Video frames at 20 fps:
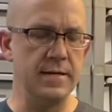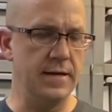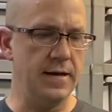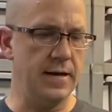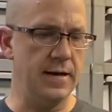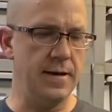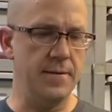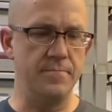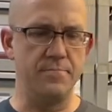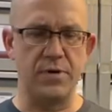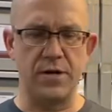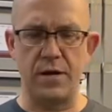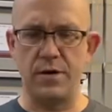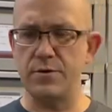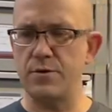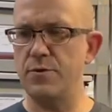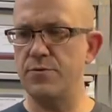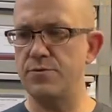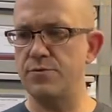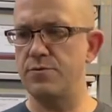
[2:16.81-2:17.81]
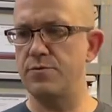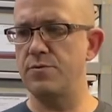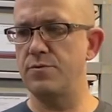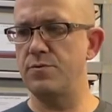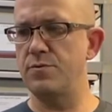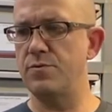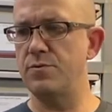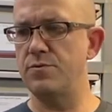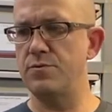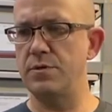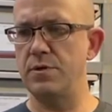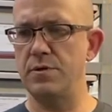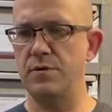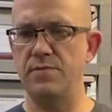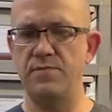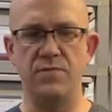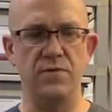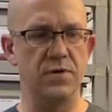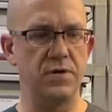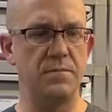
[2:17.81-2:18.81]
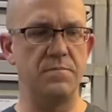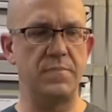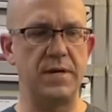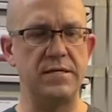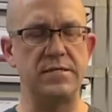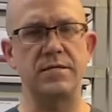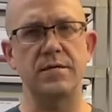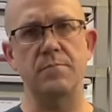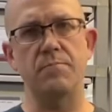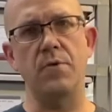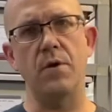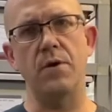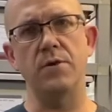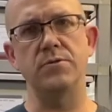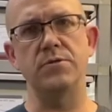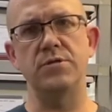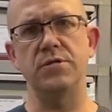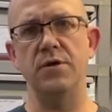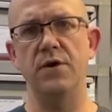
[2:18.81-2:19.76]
but I'll go through the really basic parts